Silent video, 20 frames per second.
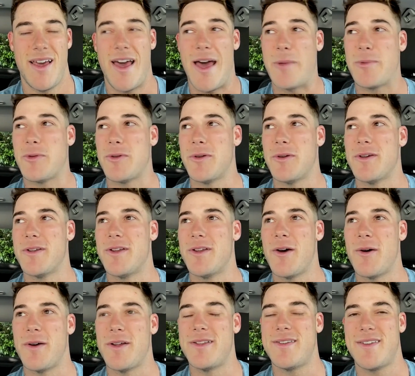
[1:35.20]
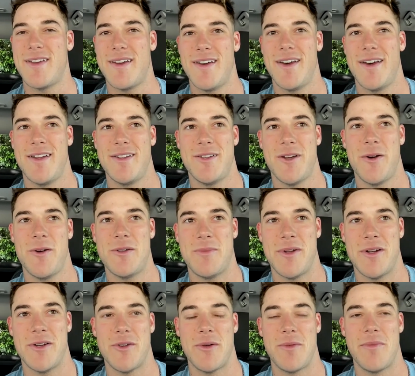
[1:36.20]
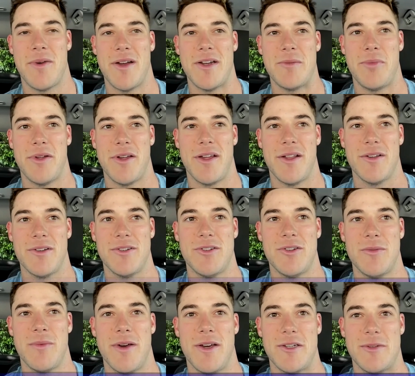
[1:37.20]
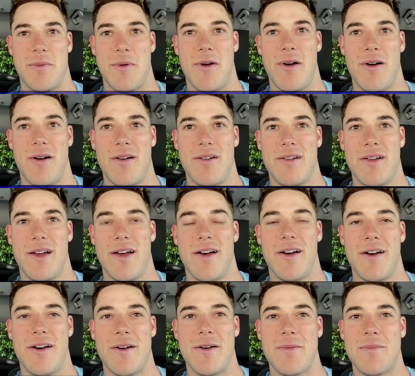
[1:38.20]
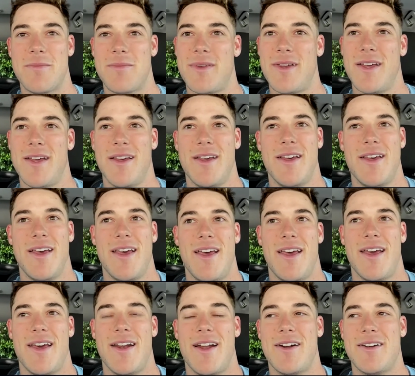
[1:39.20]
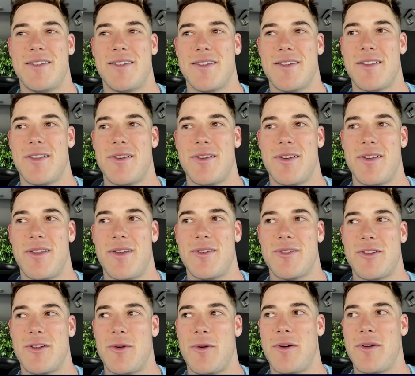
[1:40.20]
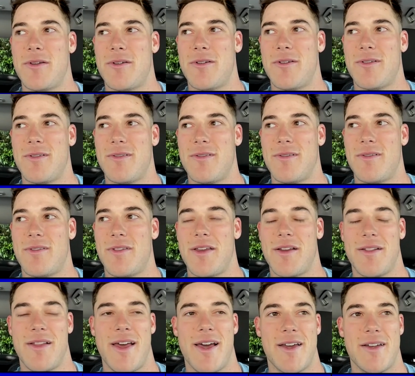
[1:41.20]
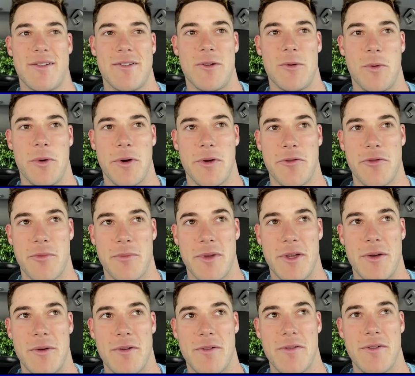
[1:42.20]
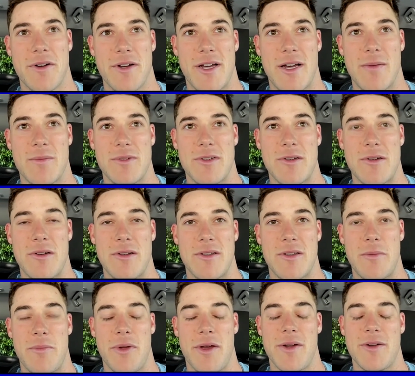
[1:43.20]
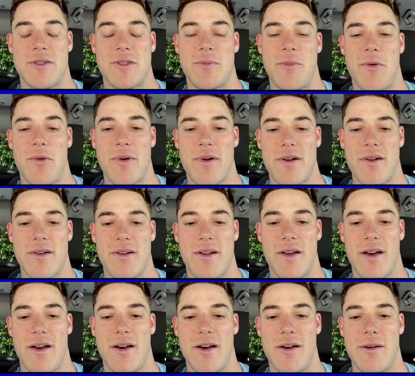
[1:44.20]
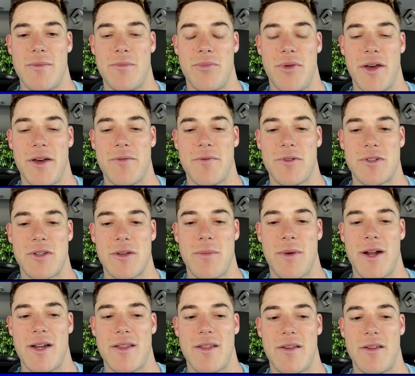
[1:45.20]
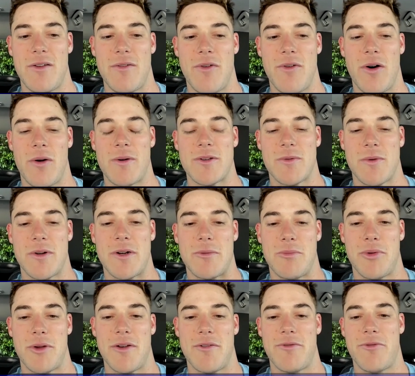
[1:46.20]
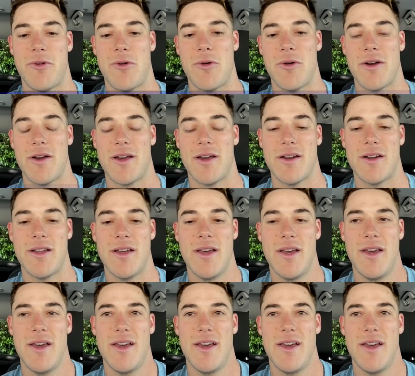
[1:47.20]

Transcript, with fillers: Absolutely. No, it's always been a dream of mine to play LSU baseball. And honestly, there's no other thing like it in the world for me whenever it comes to playing a sport, playing for somebody that you've always wanted to play for. And